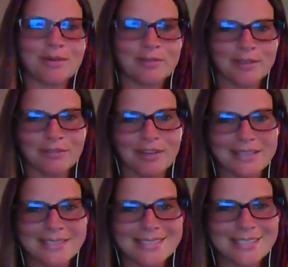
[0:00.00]
over the
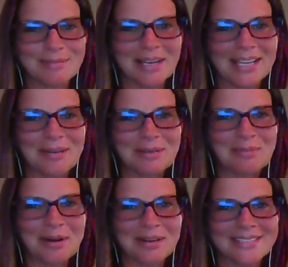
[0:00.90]
fence to my
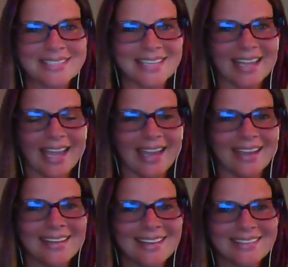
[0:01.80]
counterpart to say,
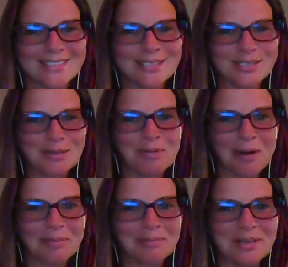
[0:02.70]
hey, this is your
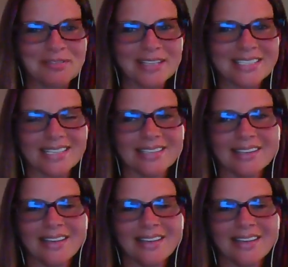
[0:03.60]
problem, go fix it.